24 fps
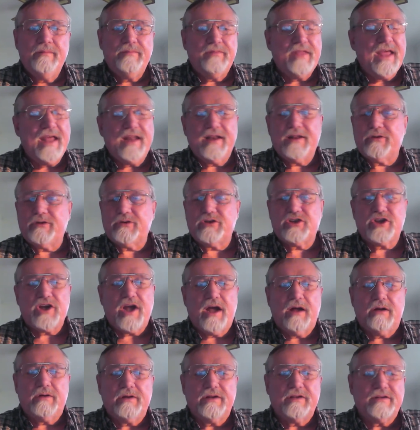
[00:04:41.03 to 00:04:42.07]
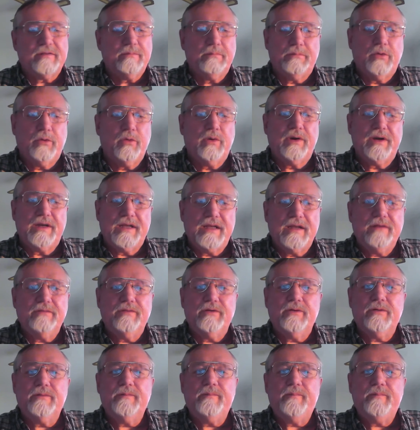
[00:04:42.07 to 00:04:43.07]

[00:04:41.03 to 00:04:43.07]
That little child isn't born evil.